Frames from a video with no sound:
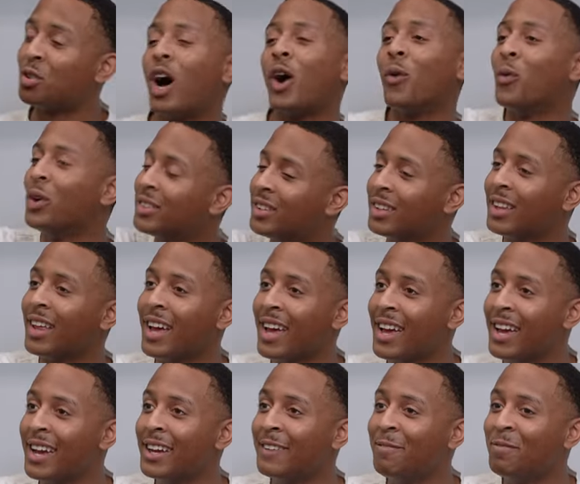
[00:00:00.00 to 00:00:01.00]
so I run to the
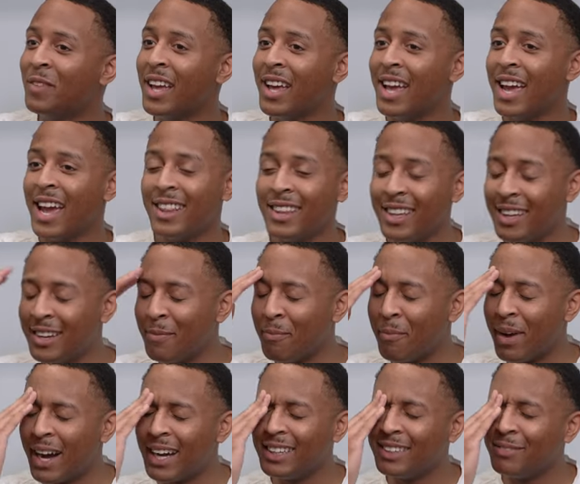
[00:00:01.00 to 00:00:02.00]
head, and then
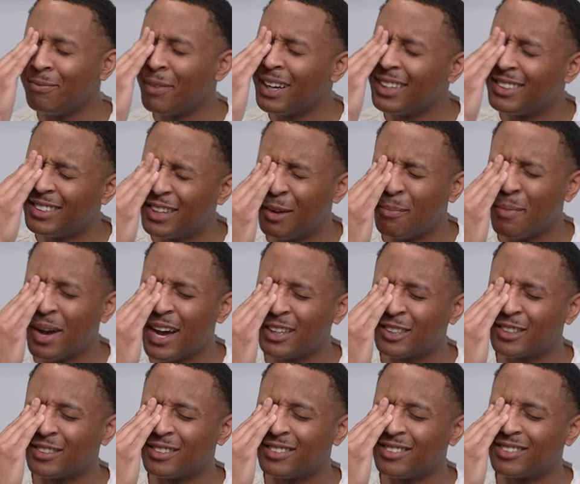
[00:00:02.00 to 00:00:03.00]
my
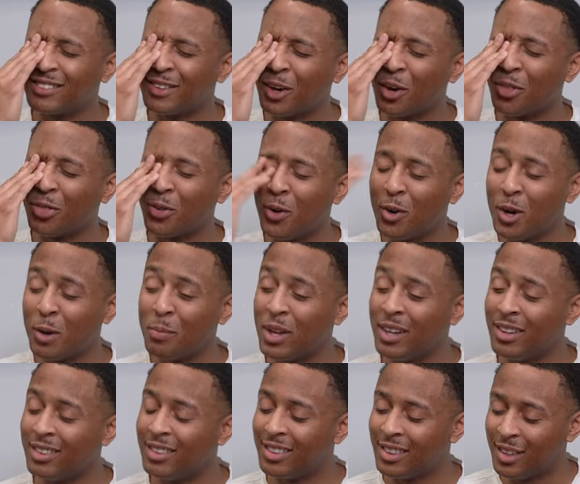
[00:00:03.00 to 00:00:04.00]
dumbass started throwing up
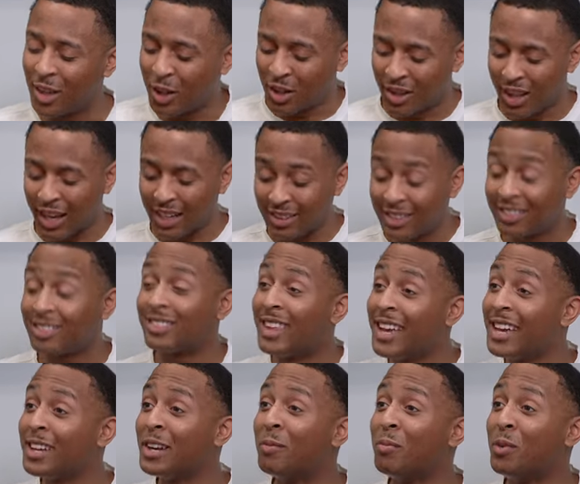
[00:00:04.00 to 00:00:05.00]
in the
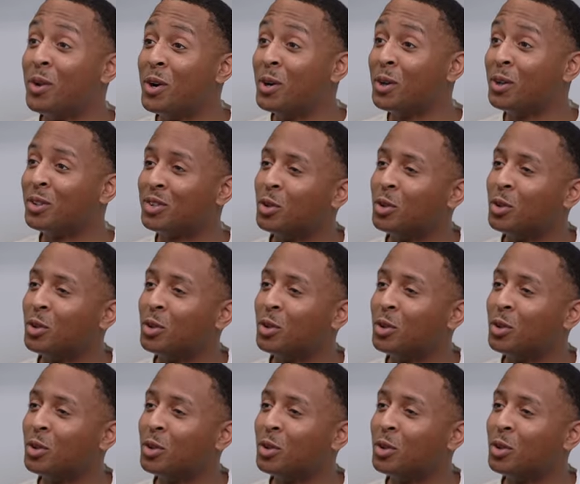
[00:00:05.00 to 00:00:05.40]
stand up urinal,